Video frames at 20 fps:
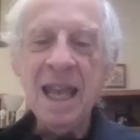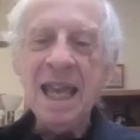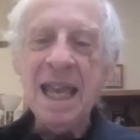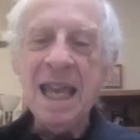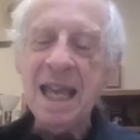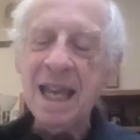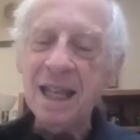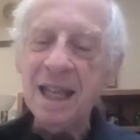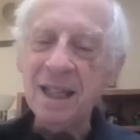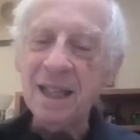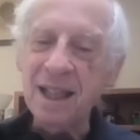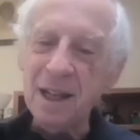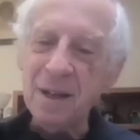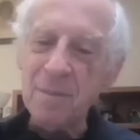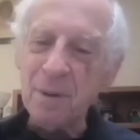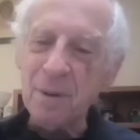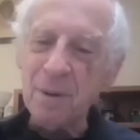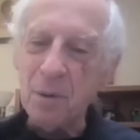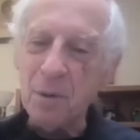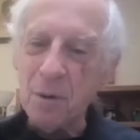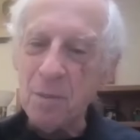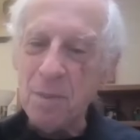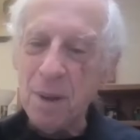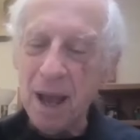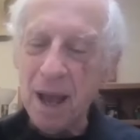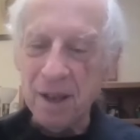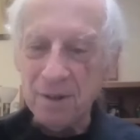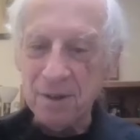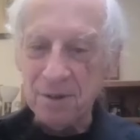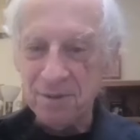He and Lenneberg were
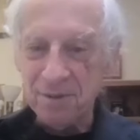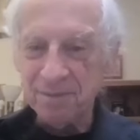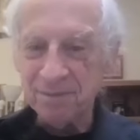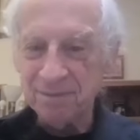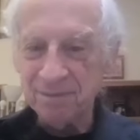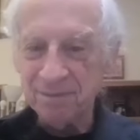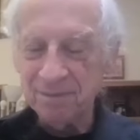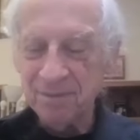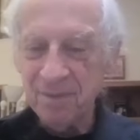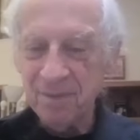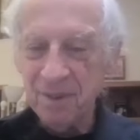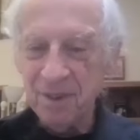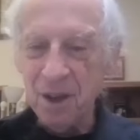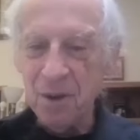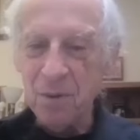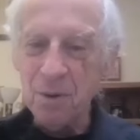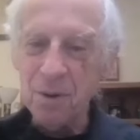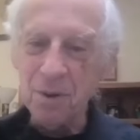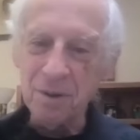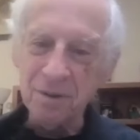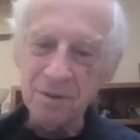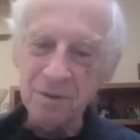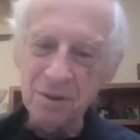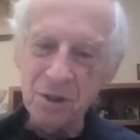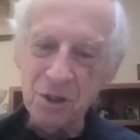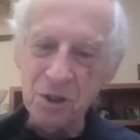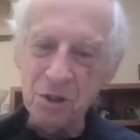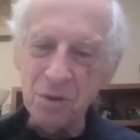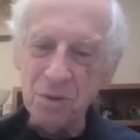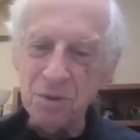pals. They were okay.
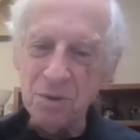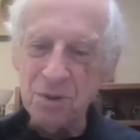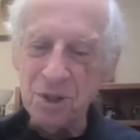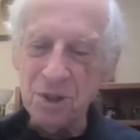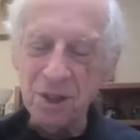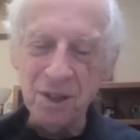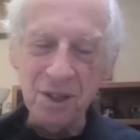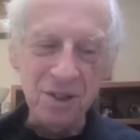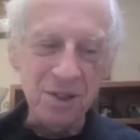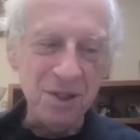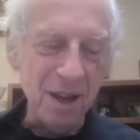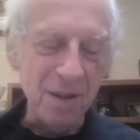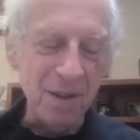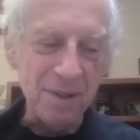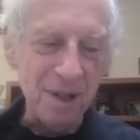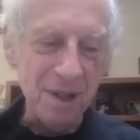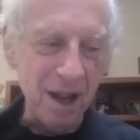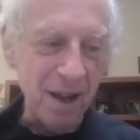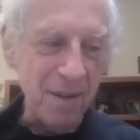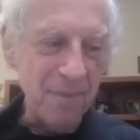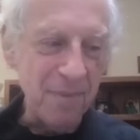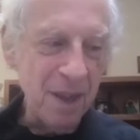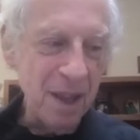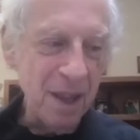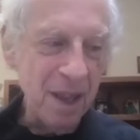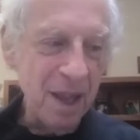students at the same time.